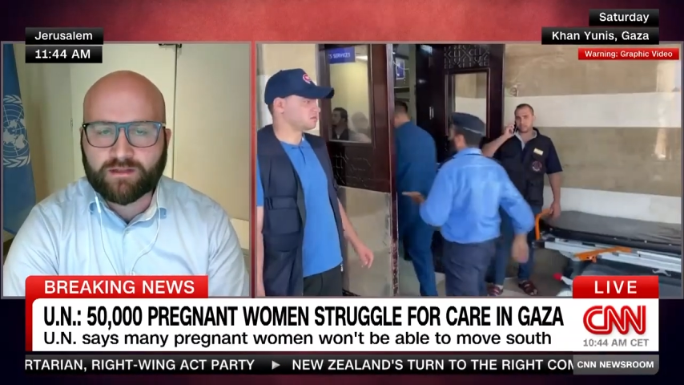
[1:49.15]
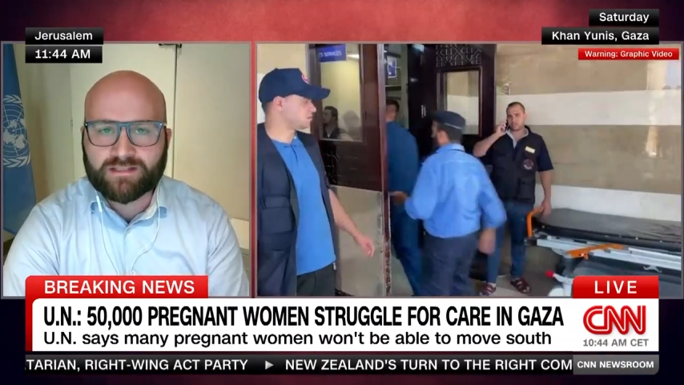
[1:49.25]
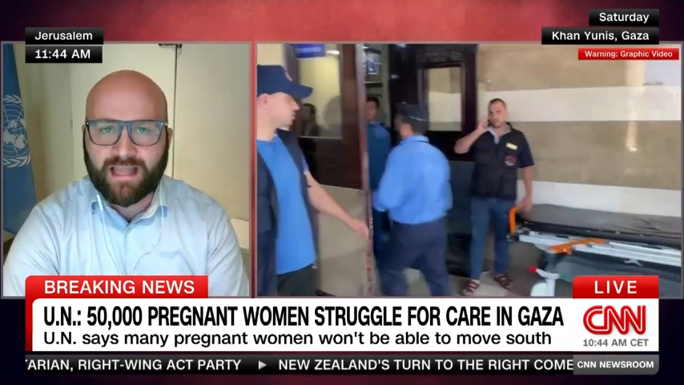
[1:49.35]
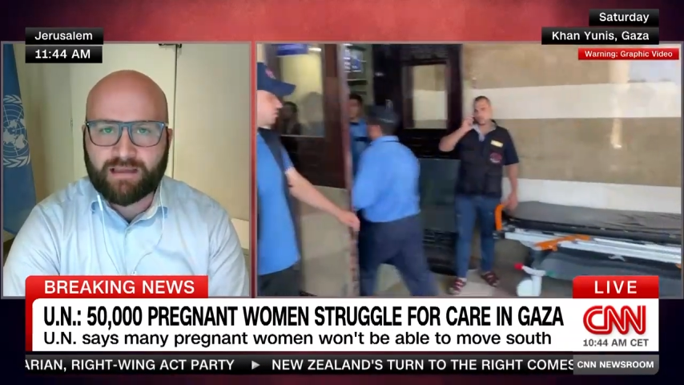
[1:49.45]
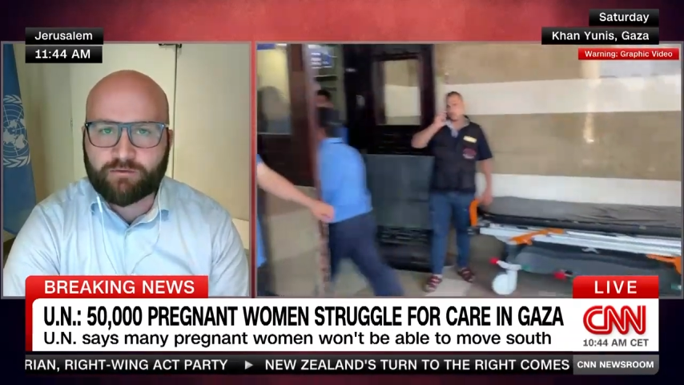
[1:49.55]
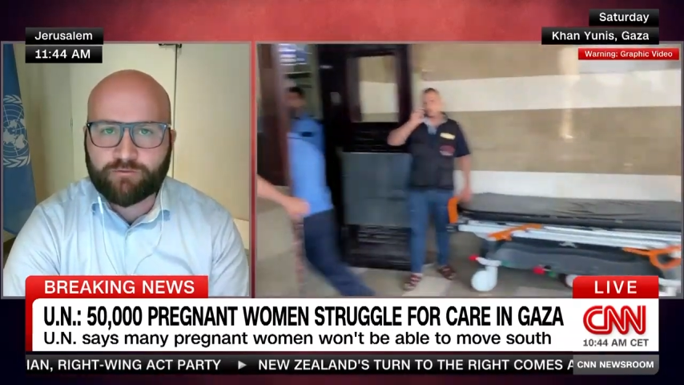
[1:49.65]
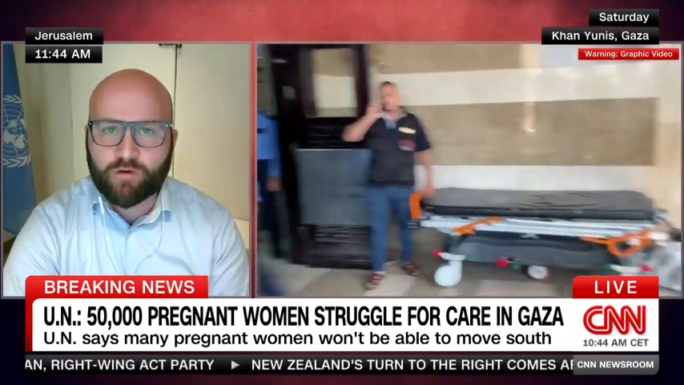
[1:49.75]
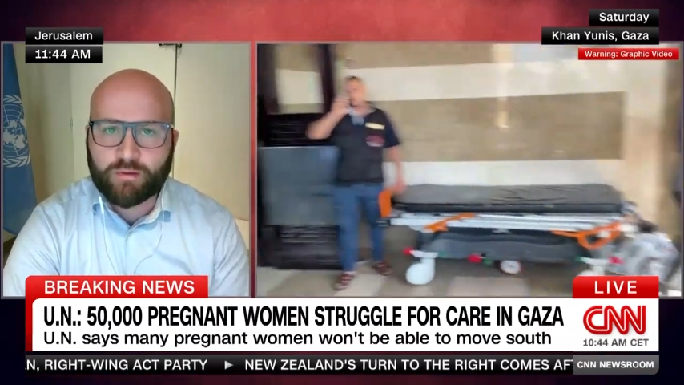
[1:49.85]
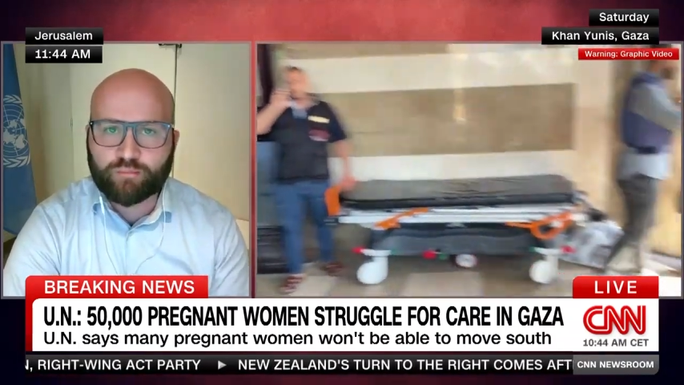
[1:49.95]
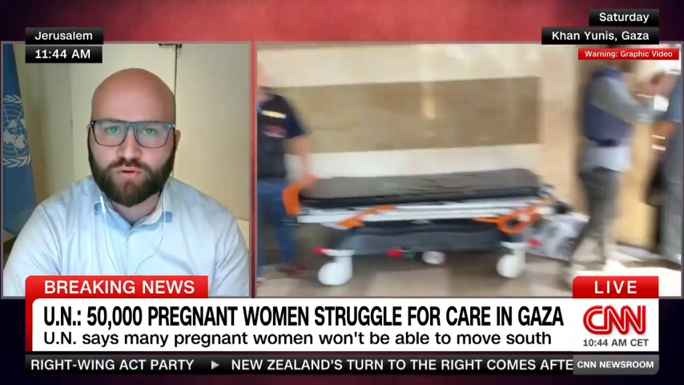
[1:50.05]
this
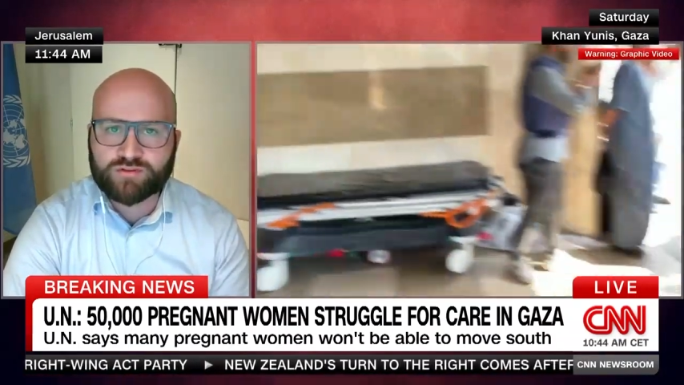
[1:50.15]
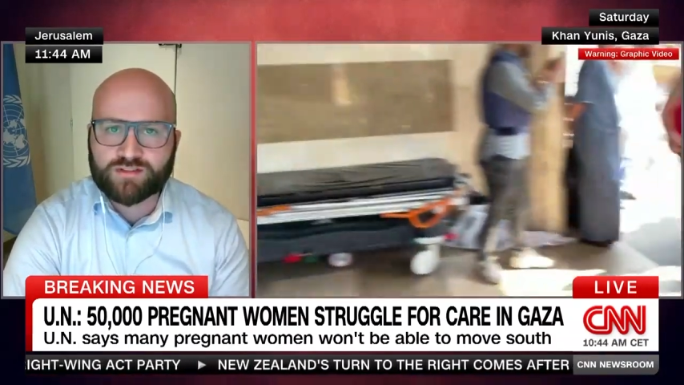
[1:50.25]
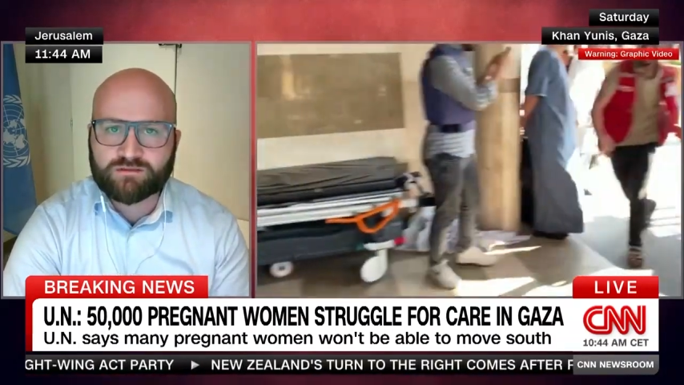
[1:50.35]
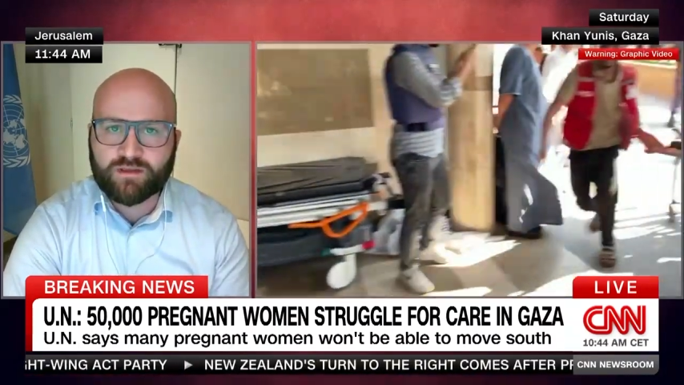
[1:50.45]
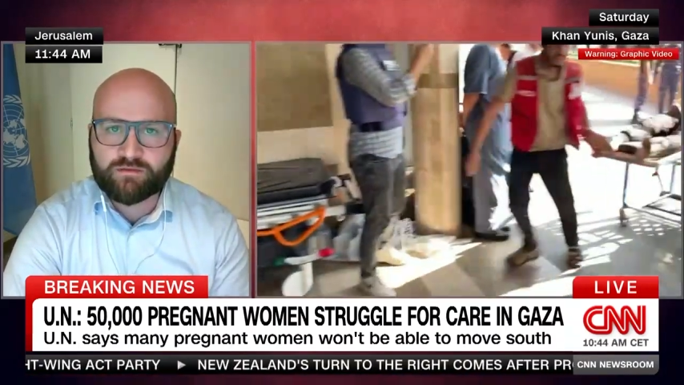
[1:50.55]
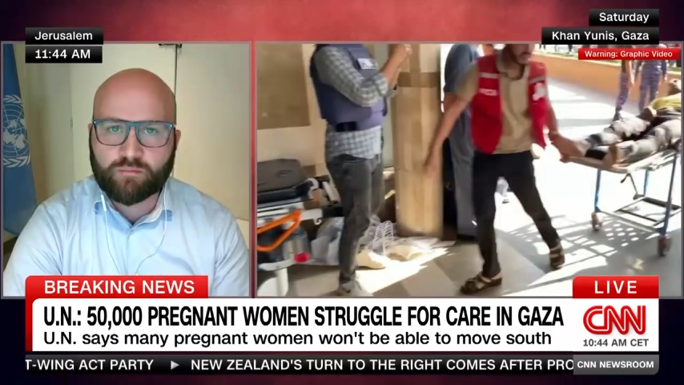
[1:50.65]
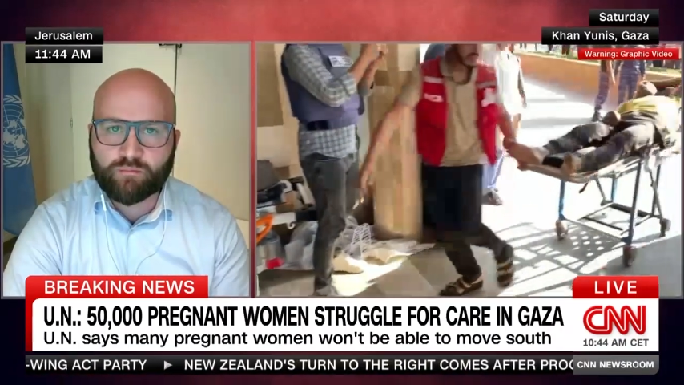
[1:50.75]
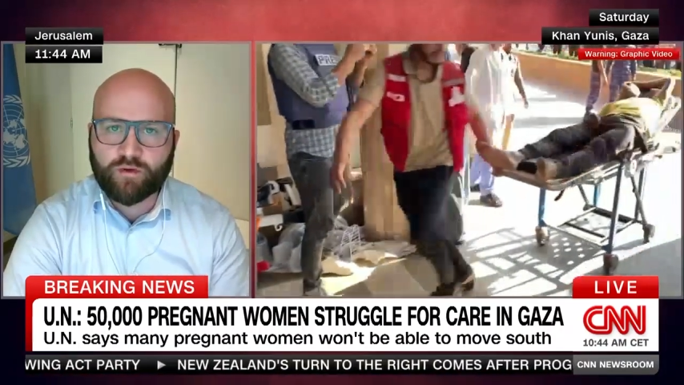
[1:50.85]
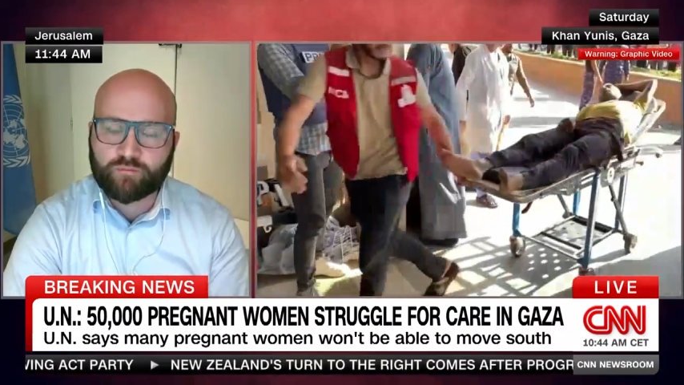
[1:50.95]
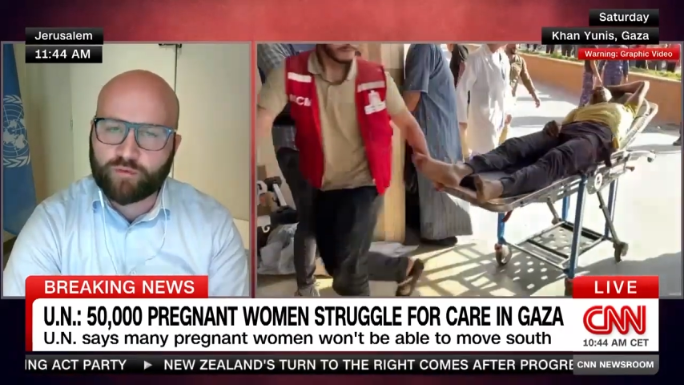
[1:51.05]
life-affirming process of giving birth.